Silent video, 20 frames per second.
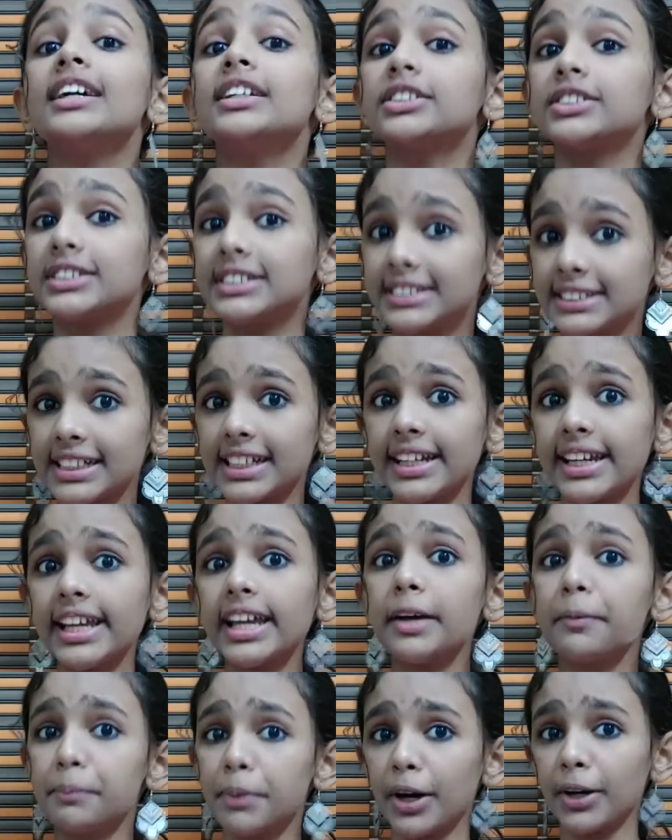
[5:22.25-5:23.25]
To study
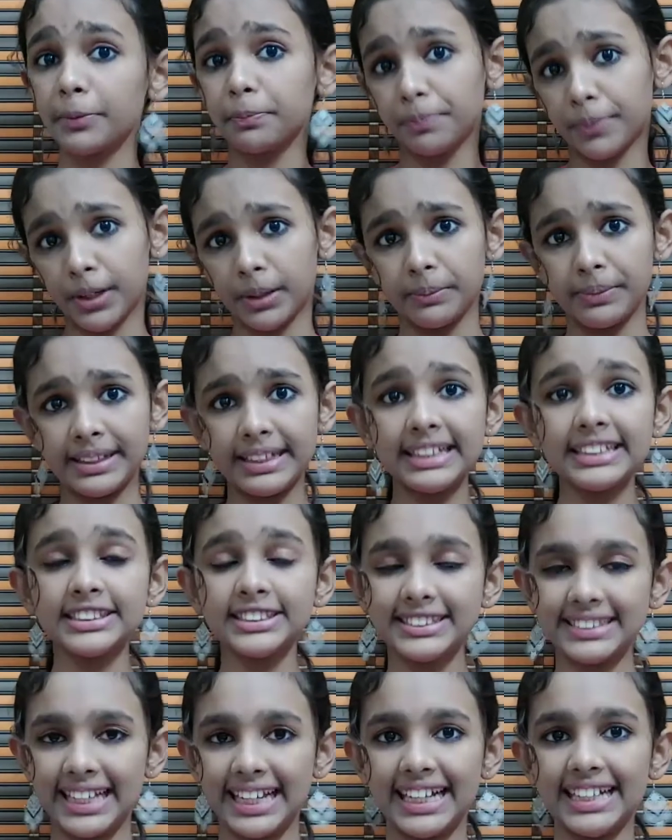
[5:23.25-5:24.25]
about
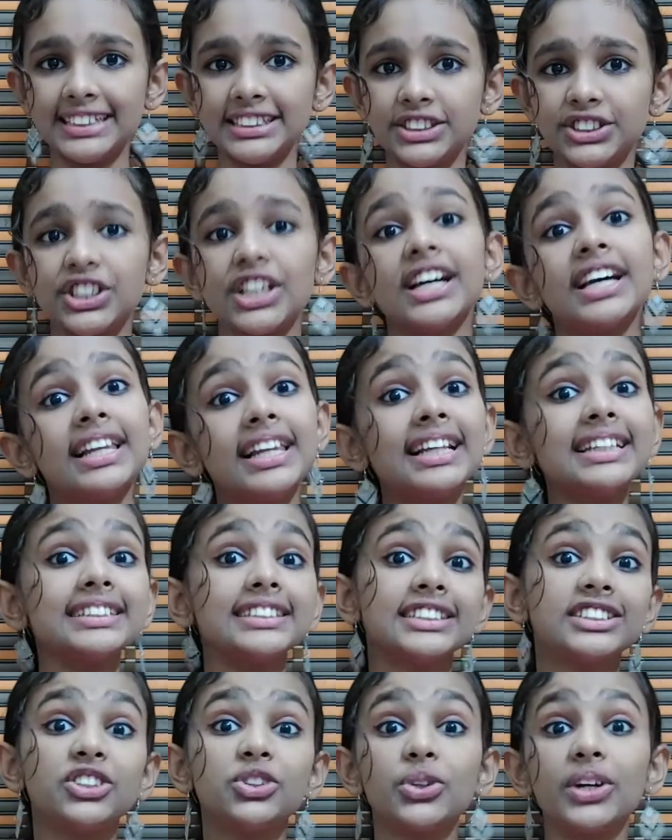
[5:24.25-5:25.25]
permanent change, let's
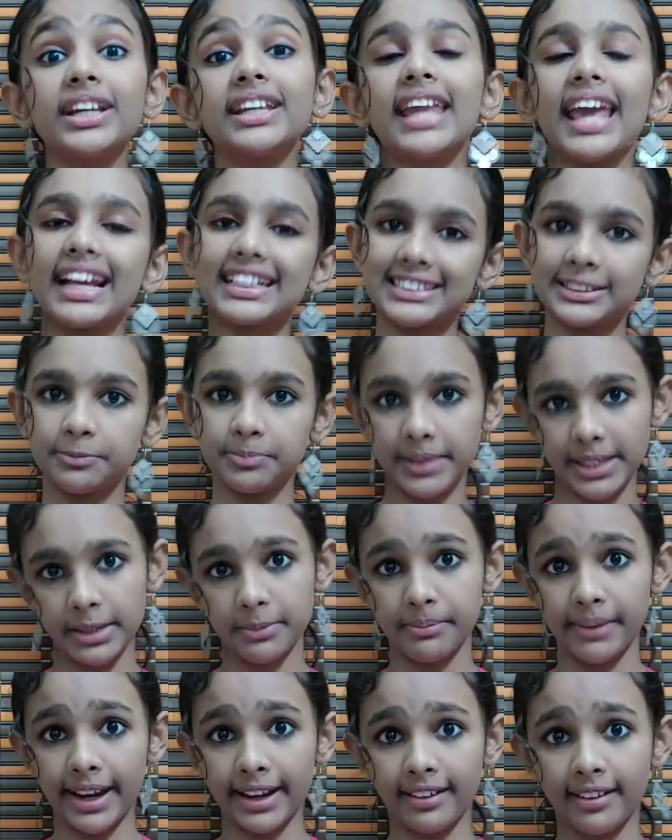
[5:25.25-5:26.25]
do an
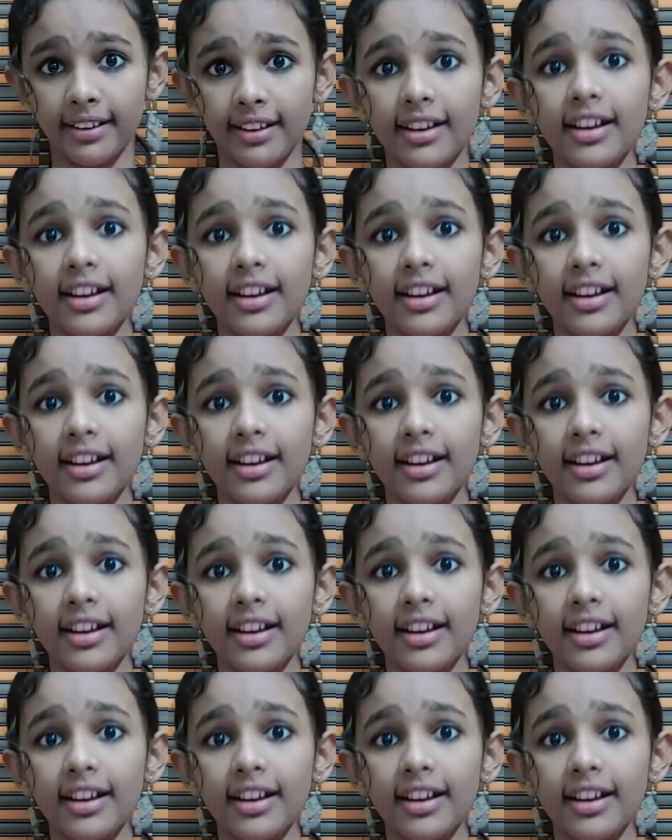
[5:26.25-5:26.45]
experiment.